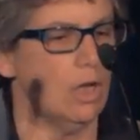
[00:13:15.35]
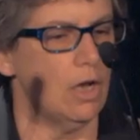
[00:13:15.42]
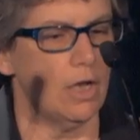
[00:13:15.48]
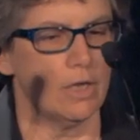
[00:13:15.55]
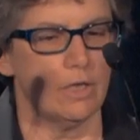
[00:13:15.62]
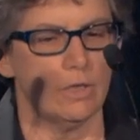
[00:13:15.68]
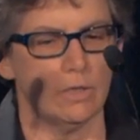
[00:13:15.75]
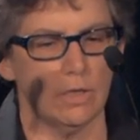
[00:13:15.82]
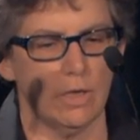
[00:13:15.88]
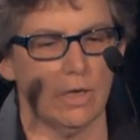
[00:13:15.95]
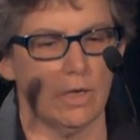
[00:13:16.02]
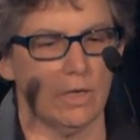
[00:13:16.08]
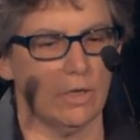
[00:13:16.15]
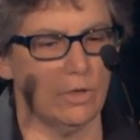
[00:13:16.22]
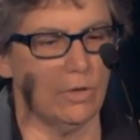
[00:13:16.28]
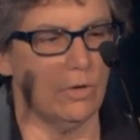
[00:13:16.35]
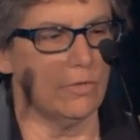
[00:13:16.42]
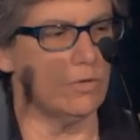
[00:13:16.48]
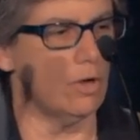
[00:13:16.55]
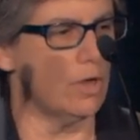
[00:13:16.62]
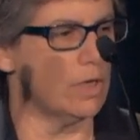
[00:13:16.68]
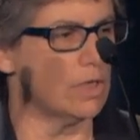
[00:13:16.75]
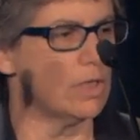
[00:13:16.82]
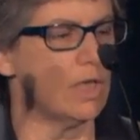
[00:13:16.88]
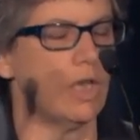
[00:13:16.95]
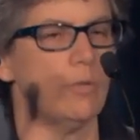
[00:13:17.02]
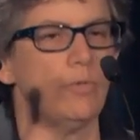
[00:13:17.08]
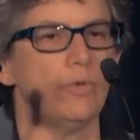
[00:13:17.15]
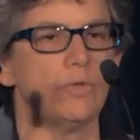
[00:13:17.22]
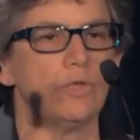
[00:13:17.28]
I've got
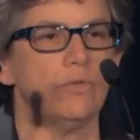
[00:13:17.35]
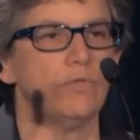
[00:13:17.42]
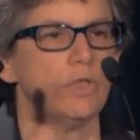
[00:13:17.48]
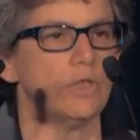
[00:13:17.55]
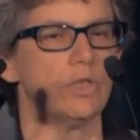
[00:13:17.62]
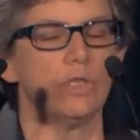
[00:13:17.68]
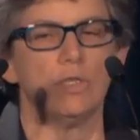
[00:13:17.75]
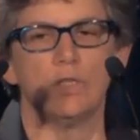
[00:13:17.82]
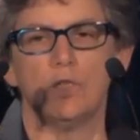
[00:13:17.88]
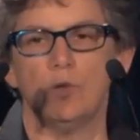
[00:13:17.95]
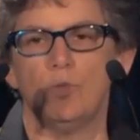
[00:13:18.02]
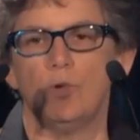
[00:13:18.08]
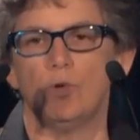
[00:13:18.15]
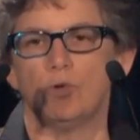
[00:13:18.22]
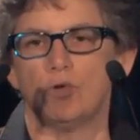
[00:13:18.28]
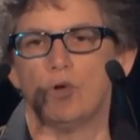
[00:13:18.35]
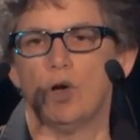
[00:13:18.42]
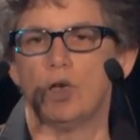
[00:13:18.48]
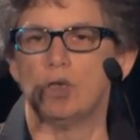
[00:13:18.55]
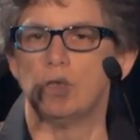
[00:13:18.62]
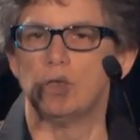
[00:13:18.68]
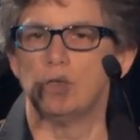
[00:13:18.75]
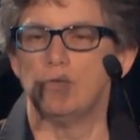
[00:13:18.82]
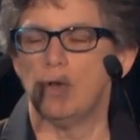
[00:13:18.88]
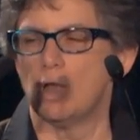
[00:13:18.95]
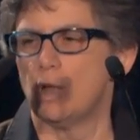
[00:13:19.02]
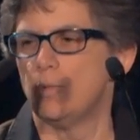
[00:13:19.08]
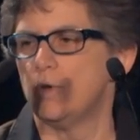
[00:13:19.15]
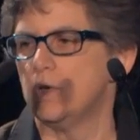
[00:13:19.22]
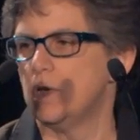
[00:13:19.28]
examples of just the simple trying to
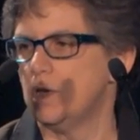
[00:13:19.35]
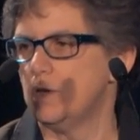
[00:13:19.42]
develop an